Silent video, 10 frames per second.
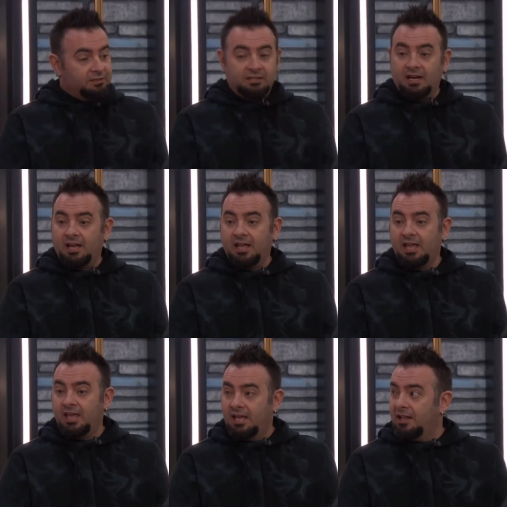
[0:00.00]
the
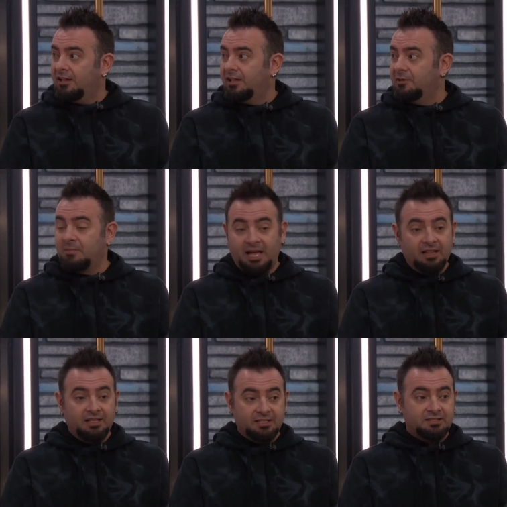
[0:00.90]
hell am I
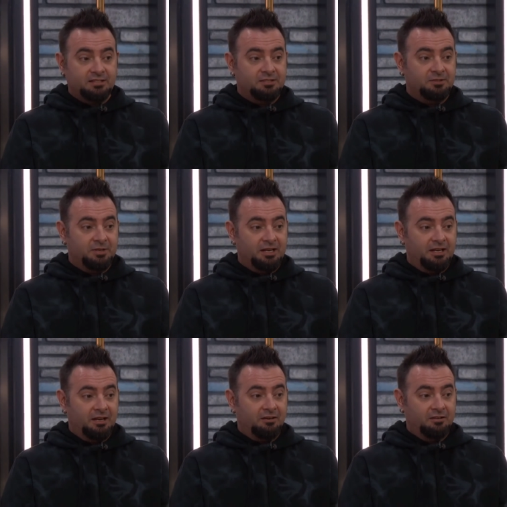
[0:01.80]
listening to right
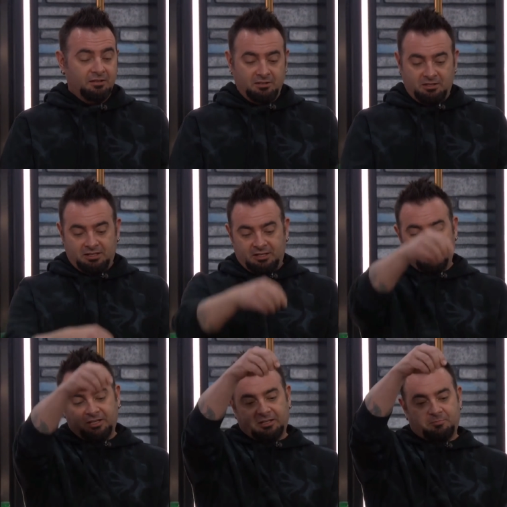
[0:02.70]
now? And I
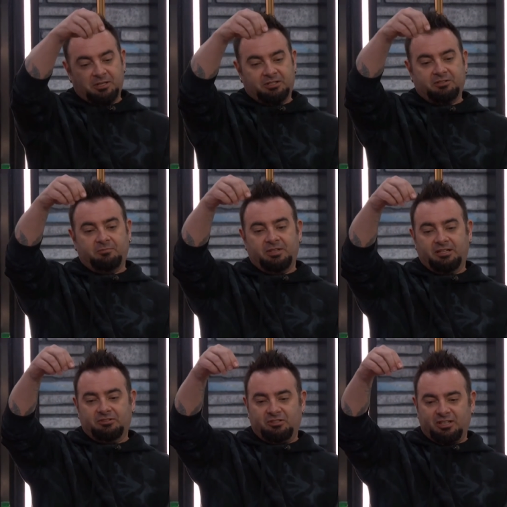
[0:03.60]
look at the picture, I'm like,
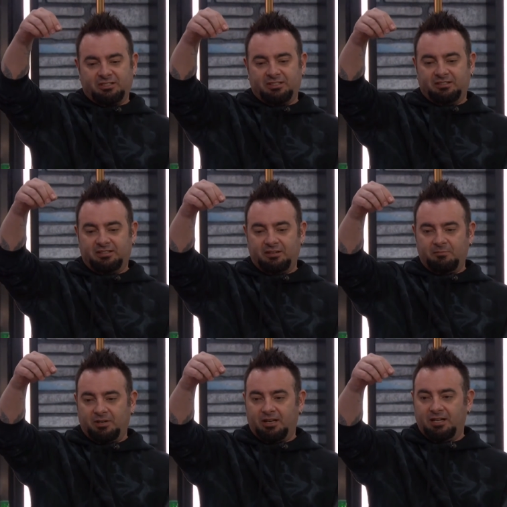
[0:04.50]
Justin
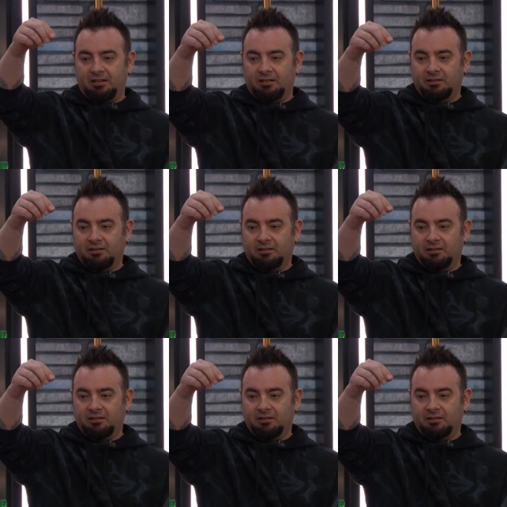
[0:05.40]
Timberlake.